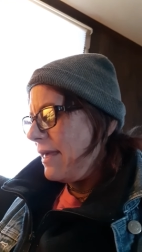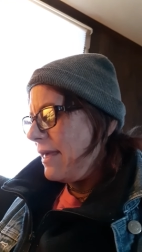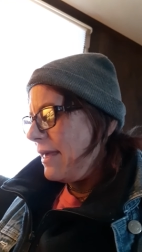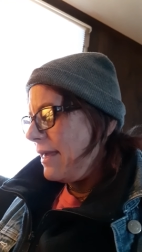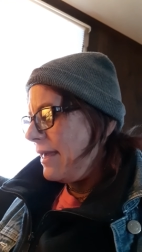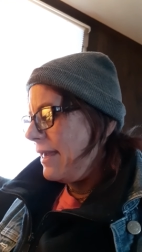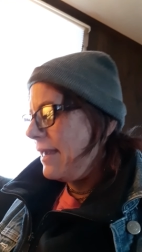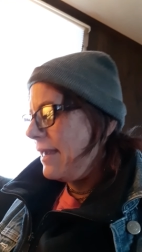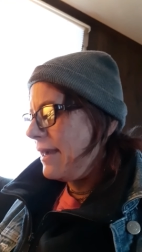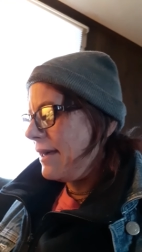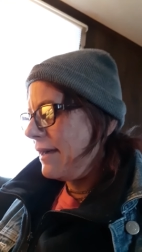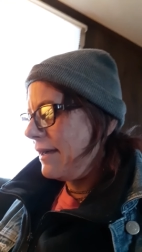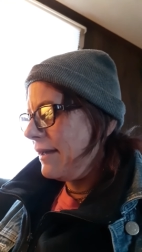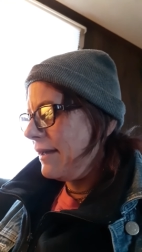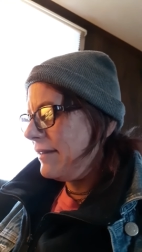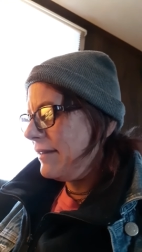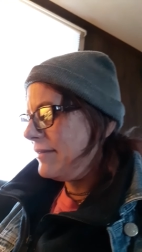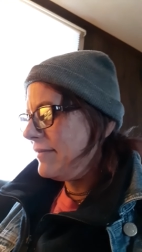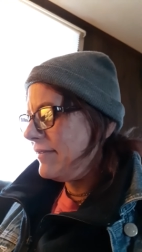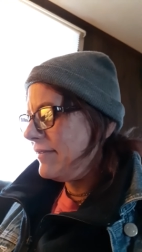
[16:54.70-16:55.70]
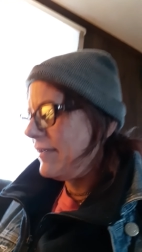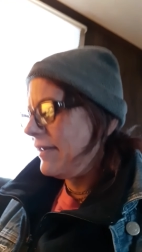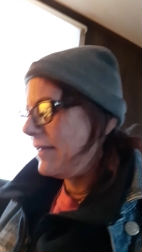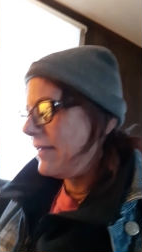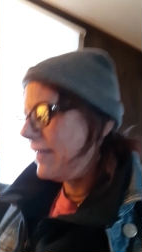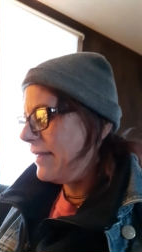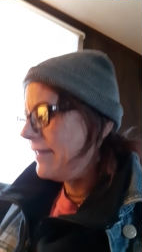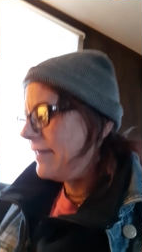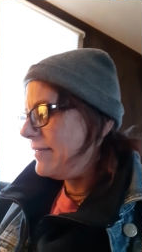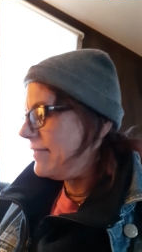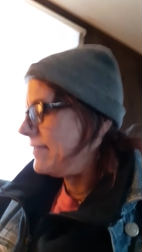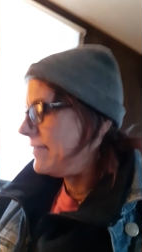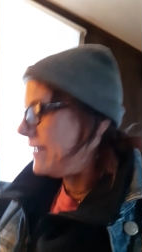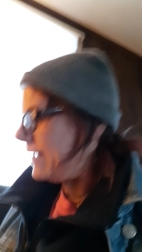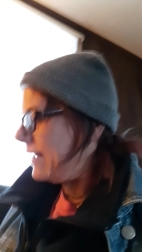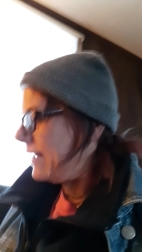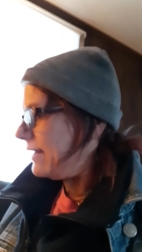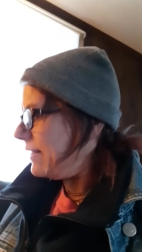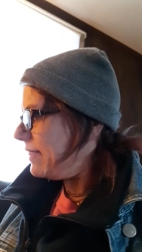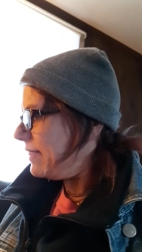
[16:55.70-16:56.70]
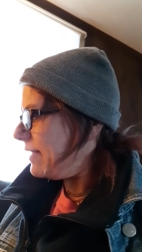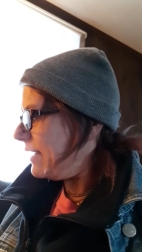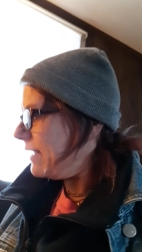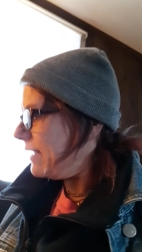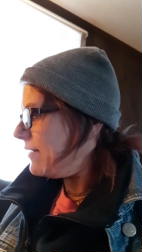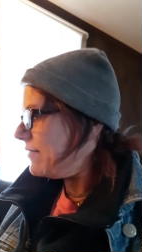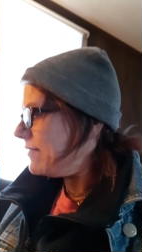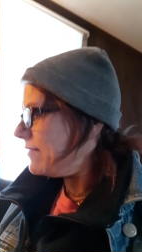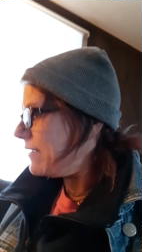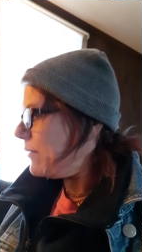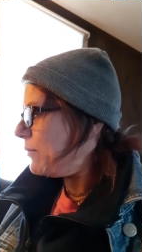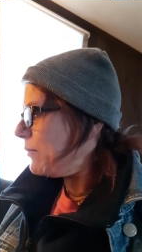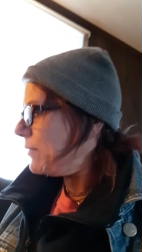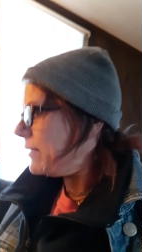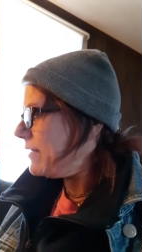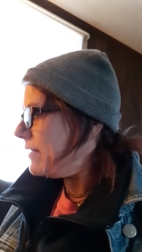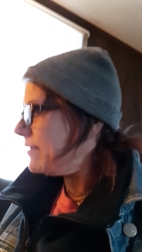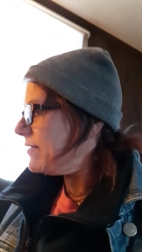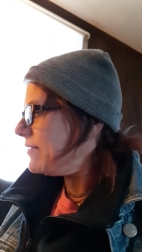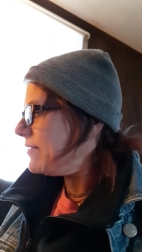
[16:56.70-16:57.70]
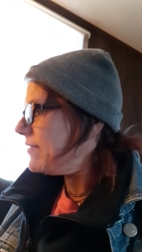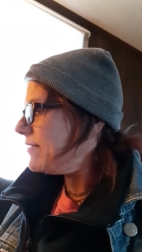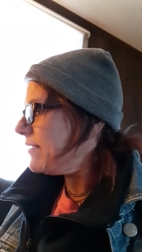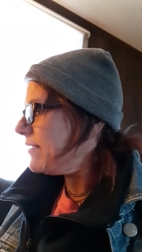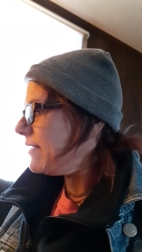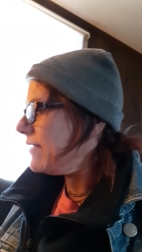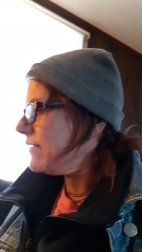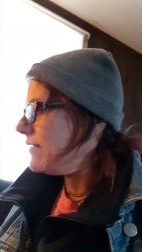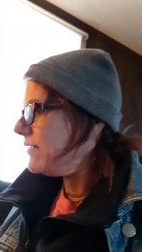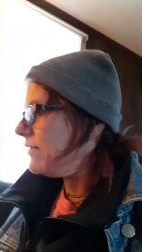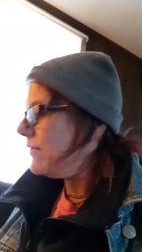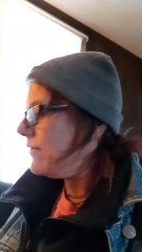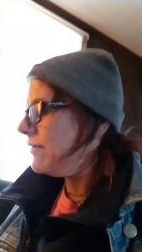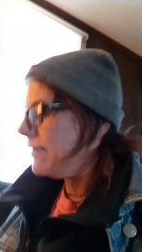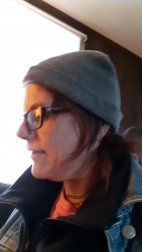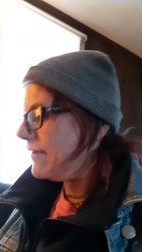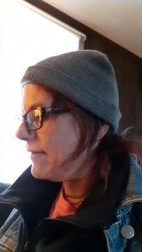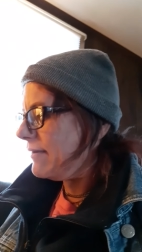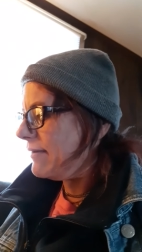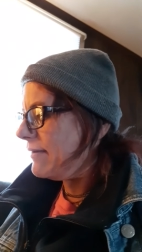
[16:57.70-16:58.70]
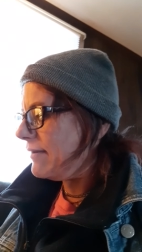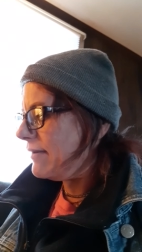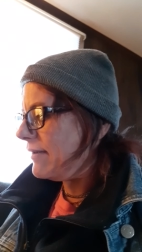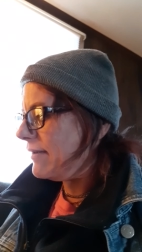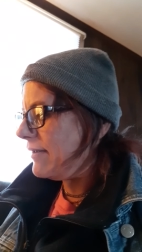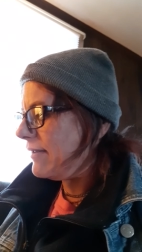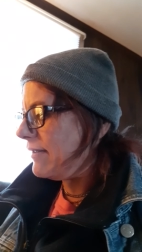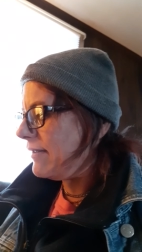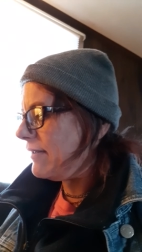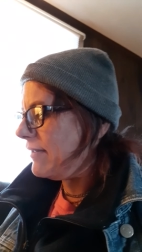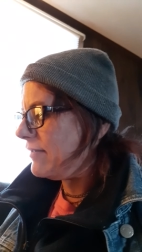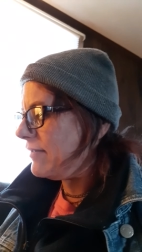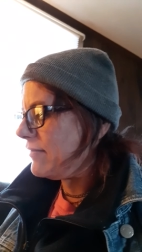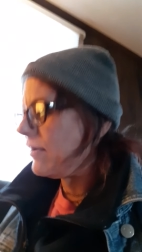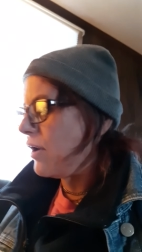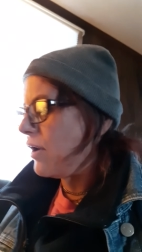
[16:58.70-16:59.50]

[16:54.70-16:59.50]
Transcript: let's see, anything else I wanted to tell you guys?